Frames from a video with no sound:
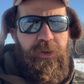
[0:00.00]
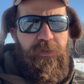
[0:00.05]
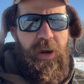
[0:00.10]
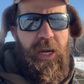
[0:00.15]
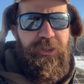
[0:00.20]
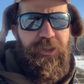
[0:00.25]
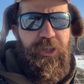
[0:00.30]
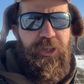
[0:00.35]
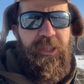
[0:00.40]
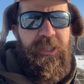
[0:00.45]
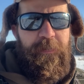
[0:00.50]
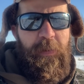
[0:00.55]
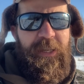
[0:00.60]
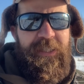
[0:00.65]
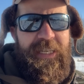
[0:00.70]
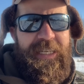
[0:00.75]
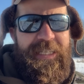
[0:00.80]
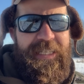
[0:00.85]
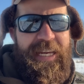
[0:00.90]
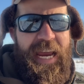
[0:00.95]
directions
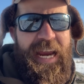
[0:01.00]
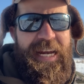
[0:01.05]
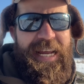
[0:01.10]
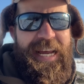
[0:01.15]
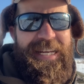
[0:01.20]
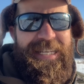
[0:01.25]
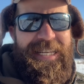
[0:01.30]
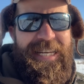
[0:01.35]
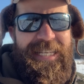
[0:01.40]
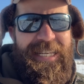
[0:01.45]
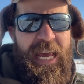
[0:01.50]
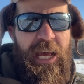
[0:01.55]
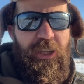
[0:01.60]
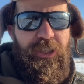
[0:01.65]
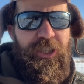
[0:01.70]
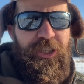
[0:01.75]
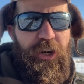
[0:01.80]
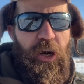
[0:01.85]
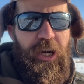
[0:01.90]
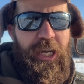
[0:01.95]
must contain a
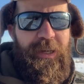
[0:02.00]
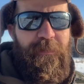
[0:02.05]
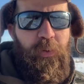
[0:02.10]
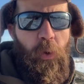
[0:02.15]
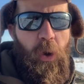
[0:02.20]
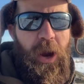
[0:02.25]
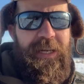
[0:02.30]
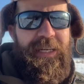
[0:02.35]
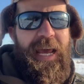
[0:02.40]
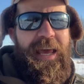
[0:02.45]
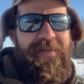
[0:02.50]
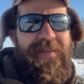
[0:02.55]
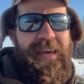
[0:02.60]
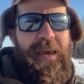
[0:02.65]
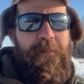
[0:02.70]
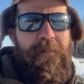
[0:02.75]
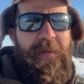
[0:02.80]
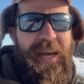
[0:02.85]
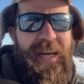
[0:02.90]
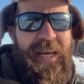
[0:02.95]
detailed starting point and
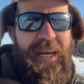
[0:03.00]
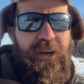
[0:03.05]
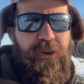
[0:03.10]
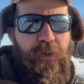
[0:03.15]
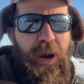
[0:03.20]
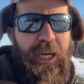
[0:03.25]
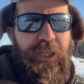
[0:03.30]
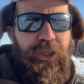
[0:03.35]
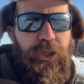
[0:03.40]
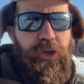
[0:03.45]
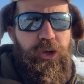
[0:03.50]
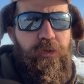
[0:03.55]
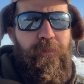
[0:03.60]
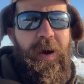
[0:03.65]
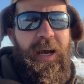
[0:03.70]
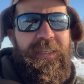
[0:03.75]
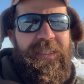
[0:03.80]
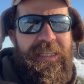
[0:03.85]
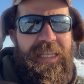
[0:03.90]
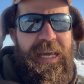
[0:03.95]
the immediate direction you
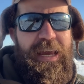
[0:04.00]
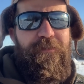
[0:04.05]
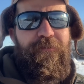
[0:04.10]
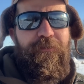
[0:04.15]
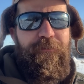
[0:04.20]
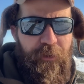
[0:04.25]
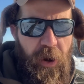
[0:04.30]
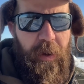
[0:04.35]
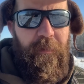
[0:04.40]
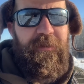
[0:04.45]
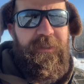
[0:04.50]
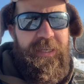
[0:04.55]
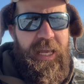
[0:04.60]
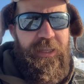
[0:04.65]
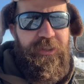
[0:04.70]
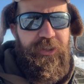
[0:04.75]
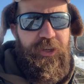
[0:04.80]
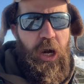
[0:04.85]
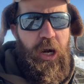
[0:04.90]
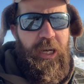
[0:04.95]
must leave from
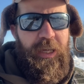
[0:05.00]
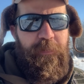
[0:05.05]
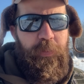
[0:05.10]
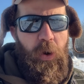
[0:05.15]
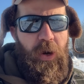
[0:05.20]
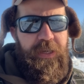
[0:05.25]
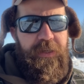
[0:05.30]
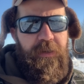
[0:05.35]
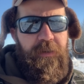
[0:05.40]
said starting point.